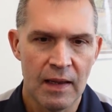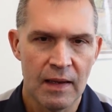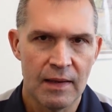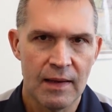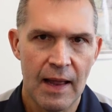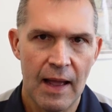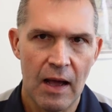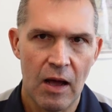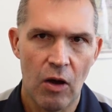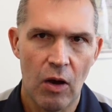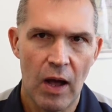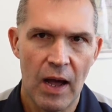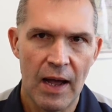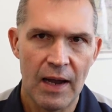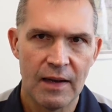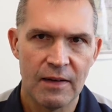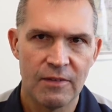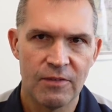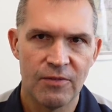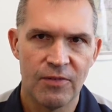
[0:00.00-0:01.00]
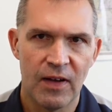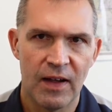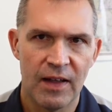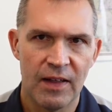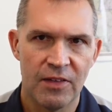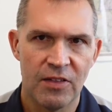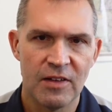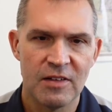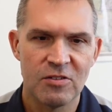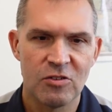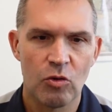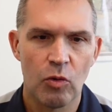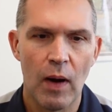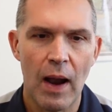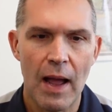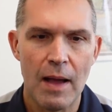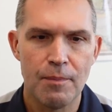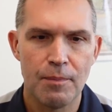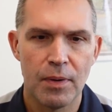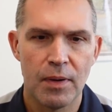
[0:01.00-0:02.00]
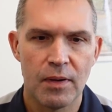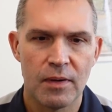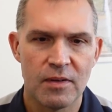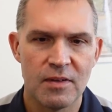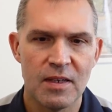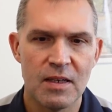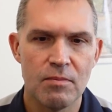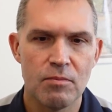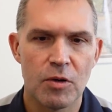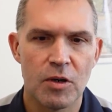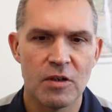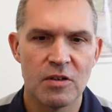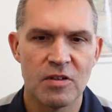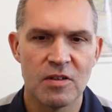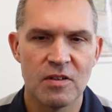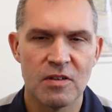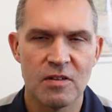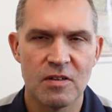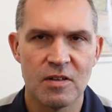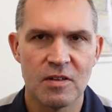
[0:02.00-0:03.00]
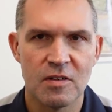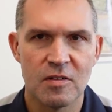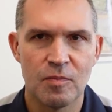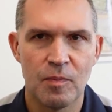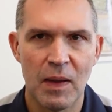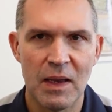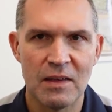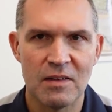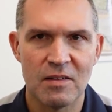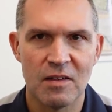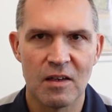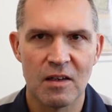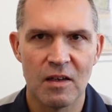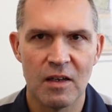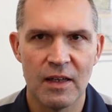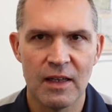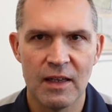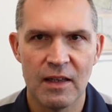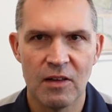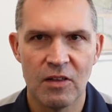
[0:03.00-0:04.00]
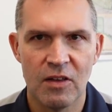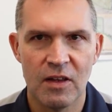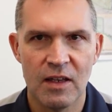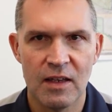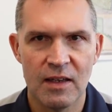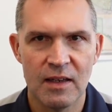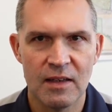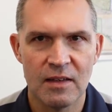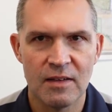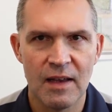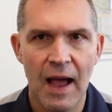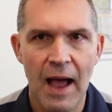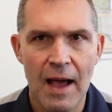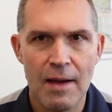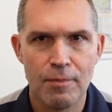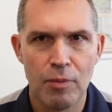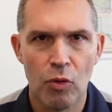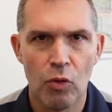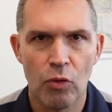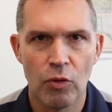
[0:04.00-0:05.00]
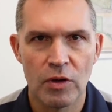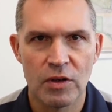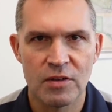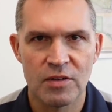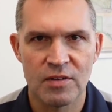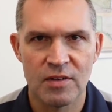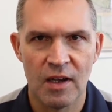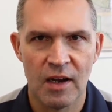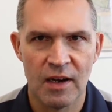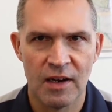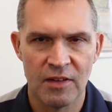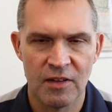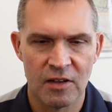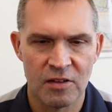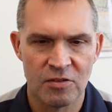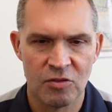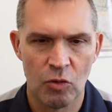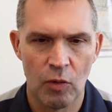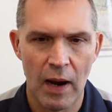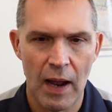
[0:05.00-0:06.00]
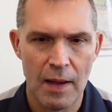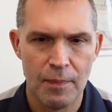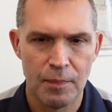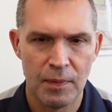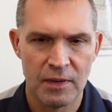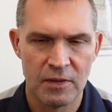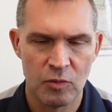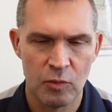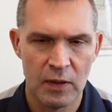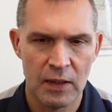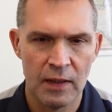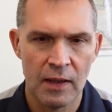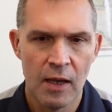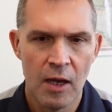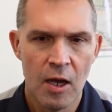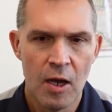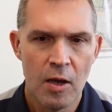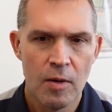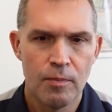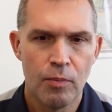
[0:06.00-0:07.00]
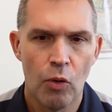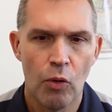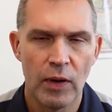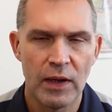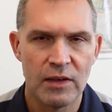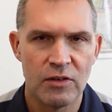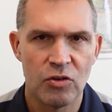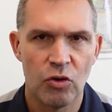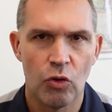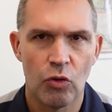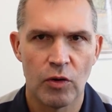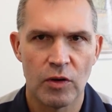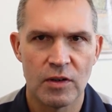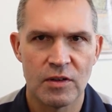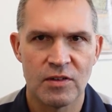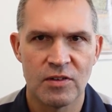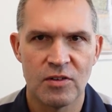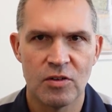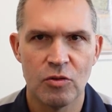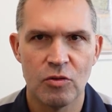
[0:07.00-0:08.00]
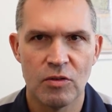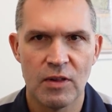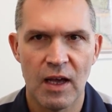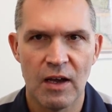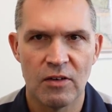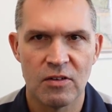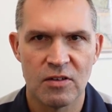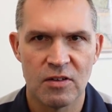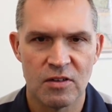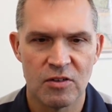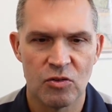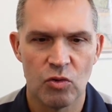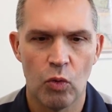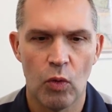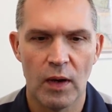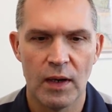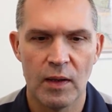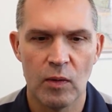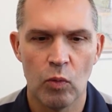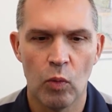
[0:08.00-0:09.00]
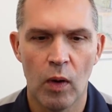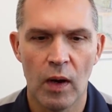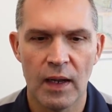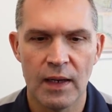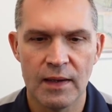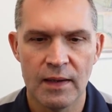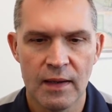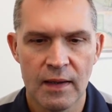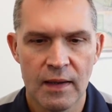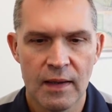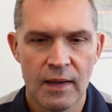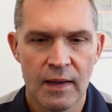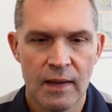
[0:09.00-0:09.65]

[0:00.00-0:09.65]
Now, out of this crop, Team Merchants is basically the top horse out of this crop as we point towards 2021.